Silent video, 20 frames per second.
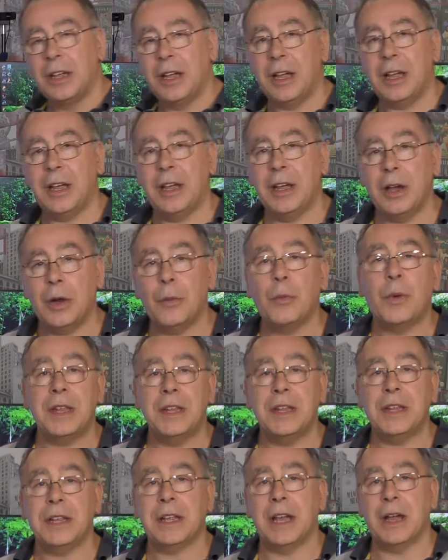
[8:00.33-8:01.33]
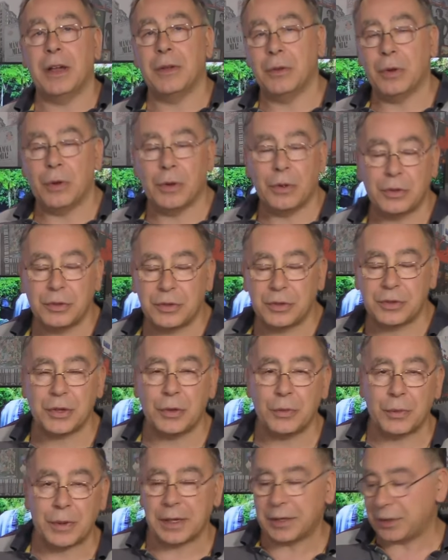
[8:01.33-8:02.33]
away you go,
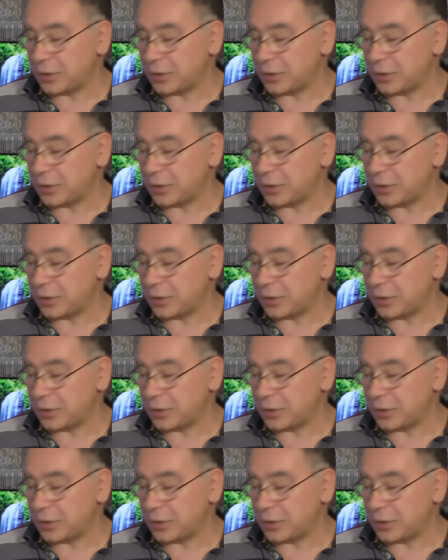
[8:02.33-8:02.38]
sorted,